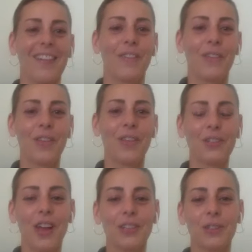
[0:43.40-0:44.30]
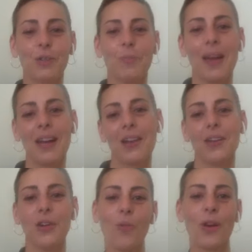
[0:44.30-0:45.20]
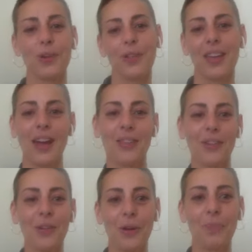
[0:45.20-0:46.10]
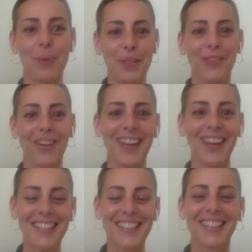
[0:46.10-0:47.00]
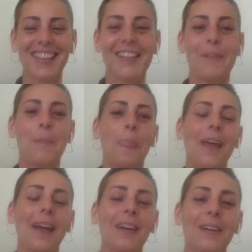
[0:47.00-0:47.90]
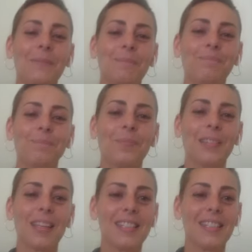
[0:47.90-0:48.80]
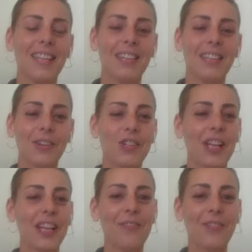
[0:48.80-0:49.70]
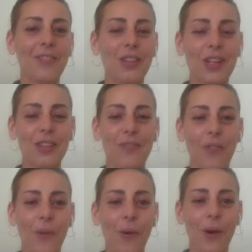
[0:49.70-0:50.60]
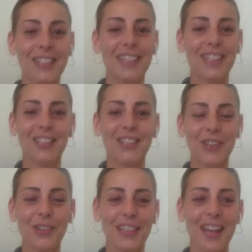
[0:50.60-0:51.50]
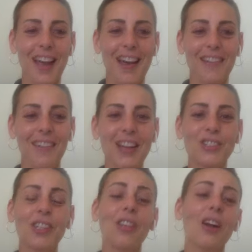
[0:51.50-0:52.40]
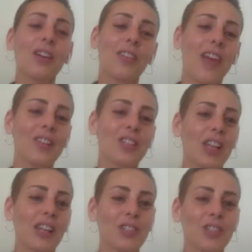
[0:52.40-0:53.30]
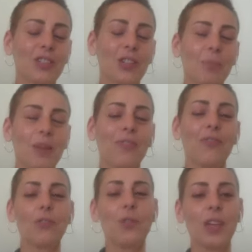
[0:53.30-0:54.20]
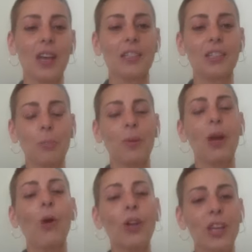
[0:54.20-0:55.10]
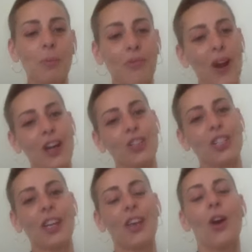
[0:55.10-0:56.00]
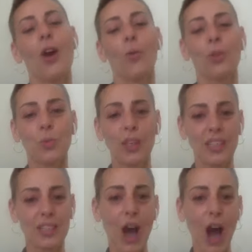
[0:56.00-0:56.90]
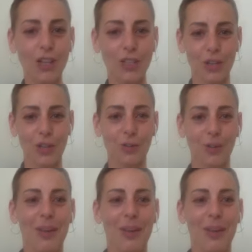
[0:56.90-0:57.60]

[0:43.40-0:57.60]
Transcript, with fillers: For those of you guys who may not know one or the other or both of us. Um, let's see, Dr. Shelley and I have known each other for six years now. Actually, longer than that, Shelley. It just took me a few. It took me a whole year before I actually was willing to talk to you